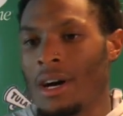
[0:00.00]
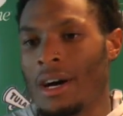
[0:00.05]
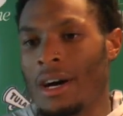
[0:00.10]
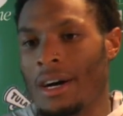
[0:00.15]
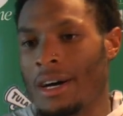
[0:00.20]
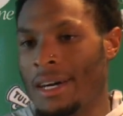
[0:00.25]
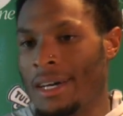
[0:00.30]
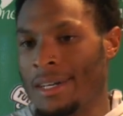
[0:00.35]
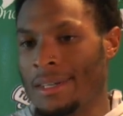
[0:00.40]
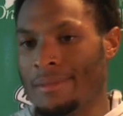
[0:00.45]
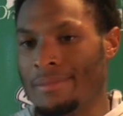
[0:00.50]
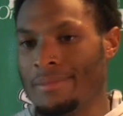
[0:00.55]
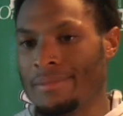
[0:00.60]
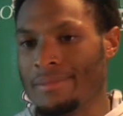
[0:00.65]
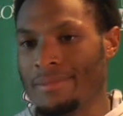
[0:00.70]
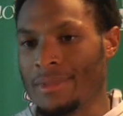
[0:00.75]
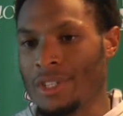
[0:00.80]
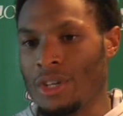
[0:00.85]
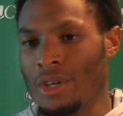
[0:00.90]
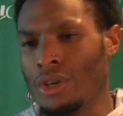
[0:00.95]

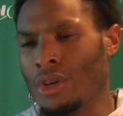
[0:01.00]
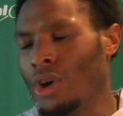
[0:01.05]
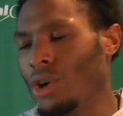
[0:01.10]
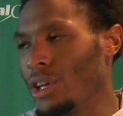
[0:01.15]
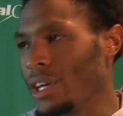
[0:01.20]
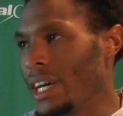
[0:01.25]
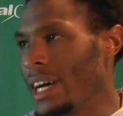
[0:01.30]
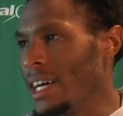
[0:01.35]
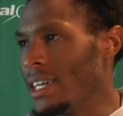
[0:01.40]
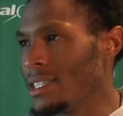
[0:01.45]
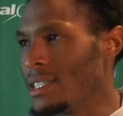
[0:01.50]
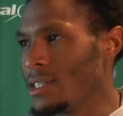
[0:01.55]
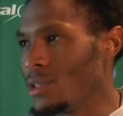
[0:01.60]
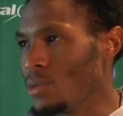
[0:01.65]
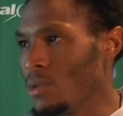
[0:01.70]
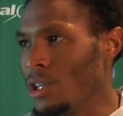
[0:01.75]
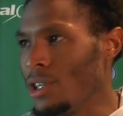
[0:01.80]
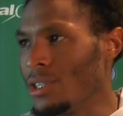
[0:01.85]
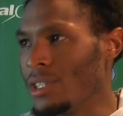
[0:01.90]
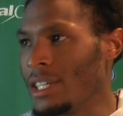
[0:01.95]
you know the guys as
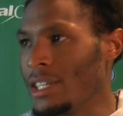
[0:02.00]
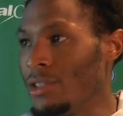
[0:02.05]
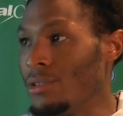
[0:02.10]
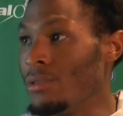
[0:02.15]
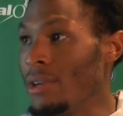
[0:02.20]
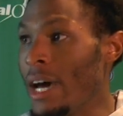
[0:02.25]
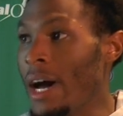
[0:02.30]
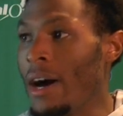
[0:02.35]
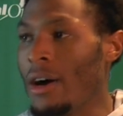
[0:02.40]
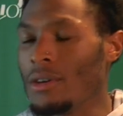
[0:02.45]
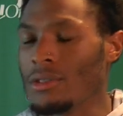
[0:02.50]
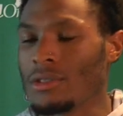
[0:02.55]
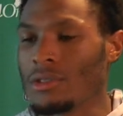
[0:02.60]
well as I do now.